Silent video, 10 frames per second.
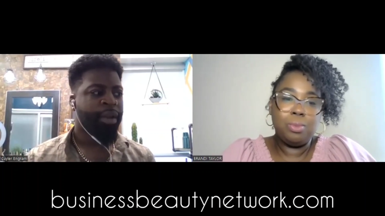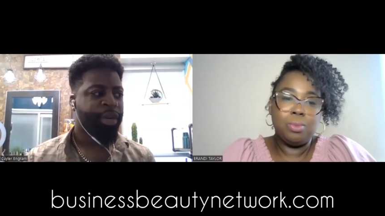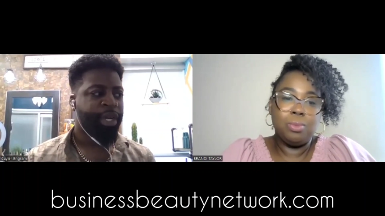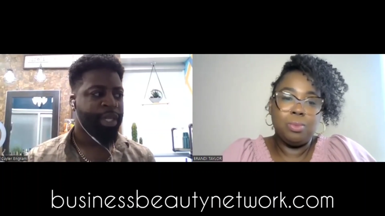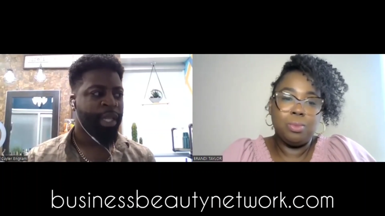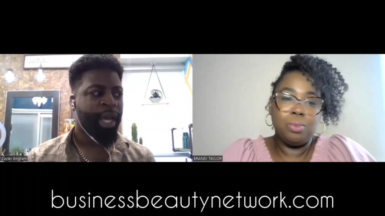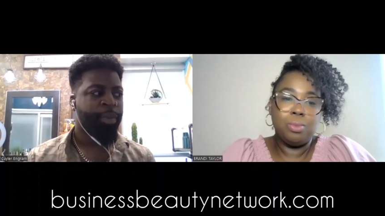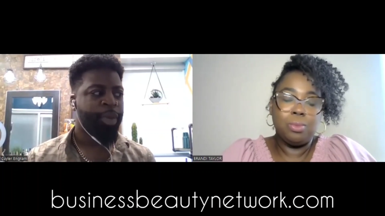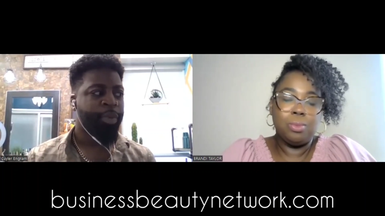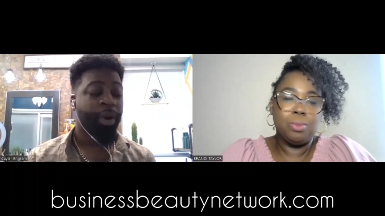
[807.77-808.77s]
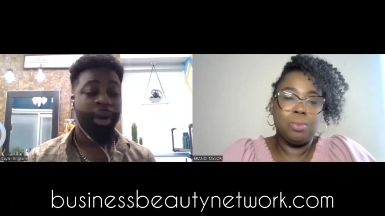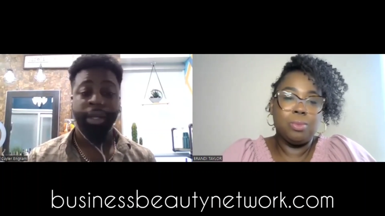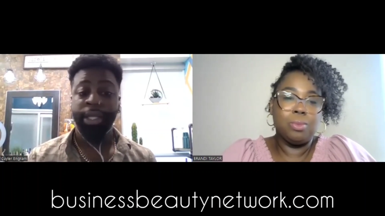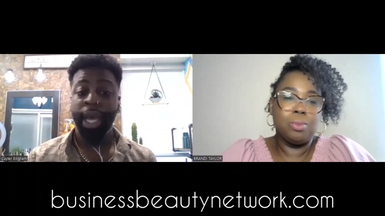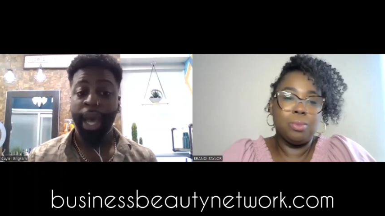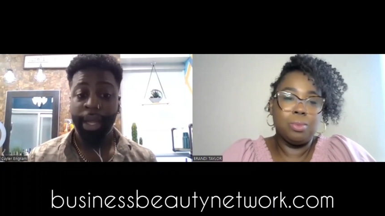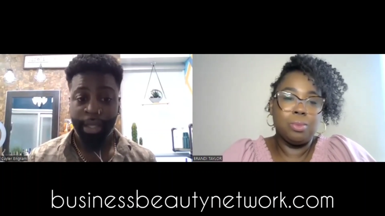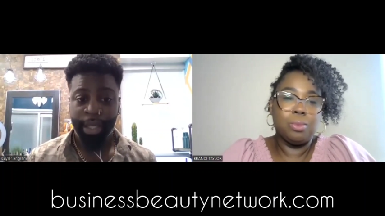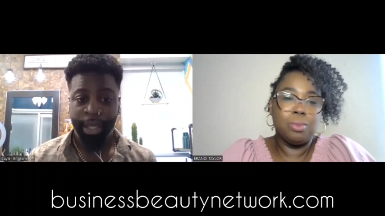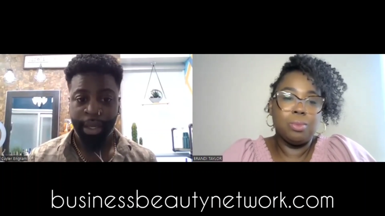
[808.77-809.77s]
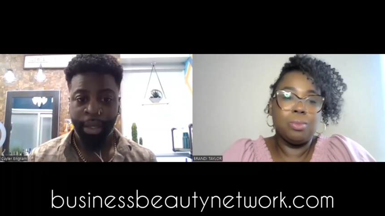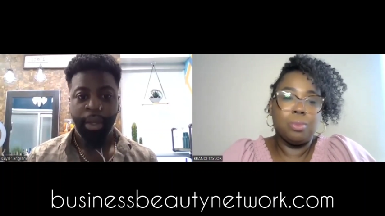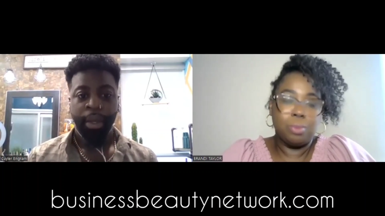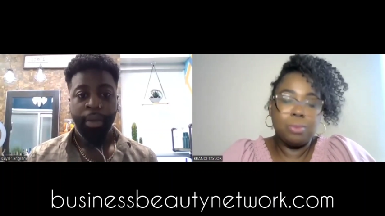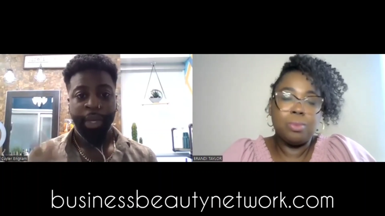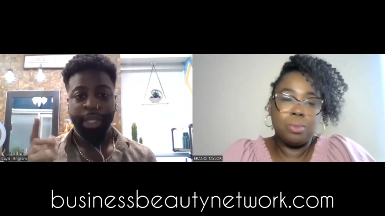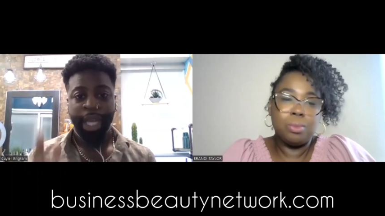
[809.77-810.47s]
Speaker 1: of us, a lot of people are talented, but